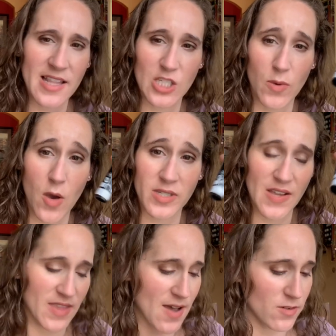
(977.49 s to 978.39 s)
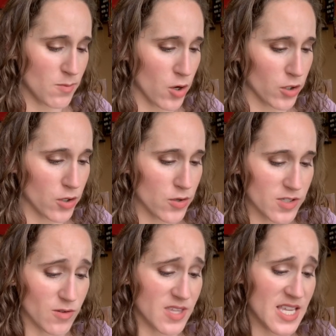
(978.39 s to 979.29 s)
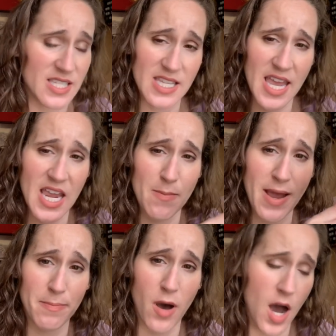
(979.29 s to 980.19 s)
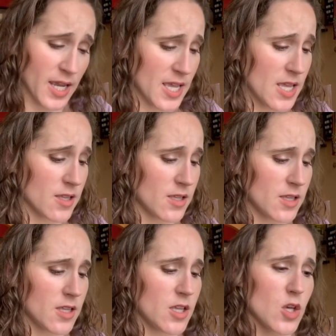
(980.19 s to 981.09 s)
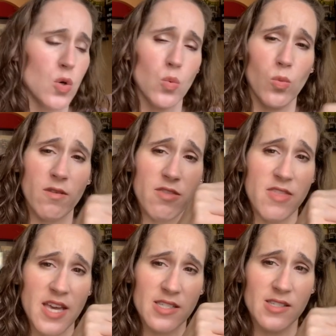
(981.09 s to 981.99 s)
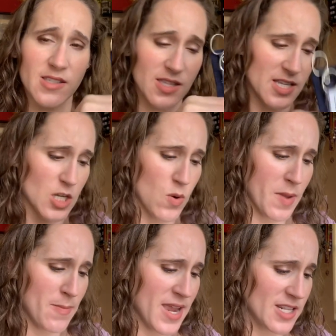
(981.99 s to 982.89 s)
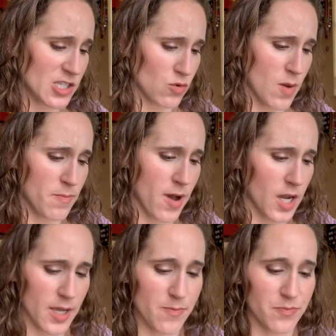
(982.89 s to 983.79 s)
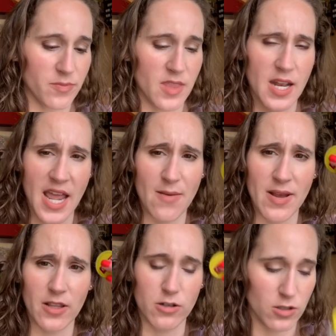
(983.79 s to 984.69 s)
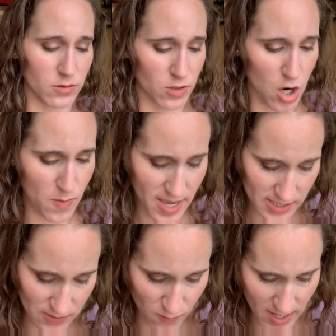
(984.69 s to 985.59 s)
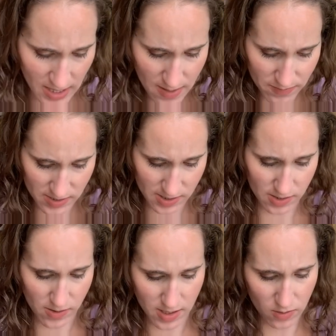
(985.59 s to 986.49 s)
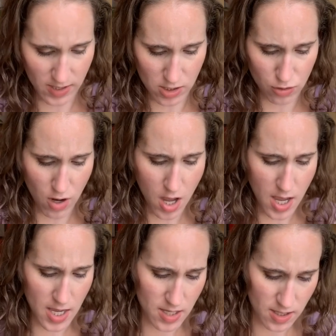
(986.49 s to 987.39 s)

And so we always have to have a marker. So these stay in my pocket with this. These go in my main scrub pocket. And then I have my little Carmex for my lips so they don't get dry.